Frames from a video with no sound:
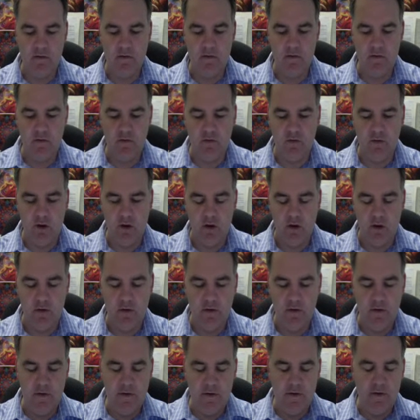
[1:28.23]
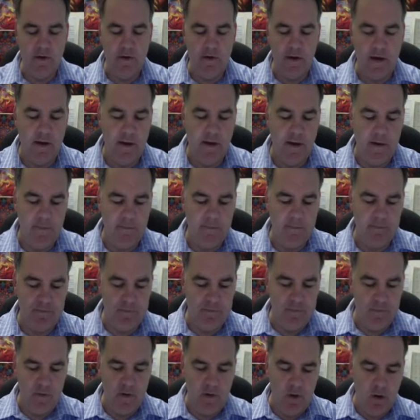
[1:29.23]
So
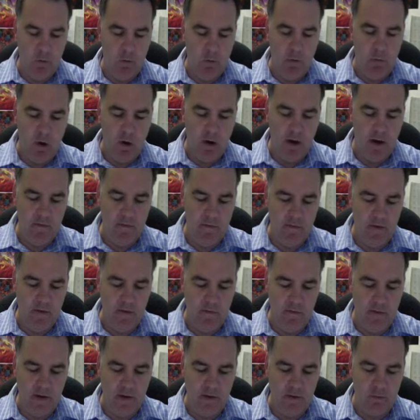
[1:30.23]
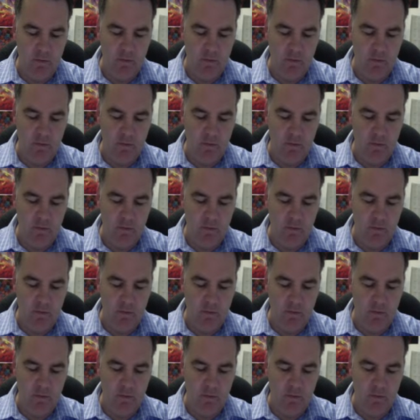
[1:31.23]
we might have this vector,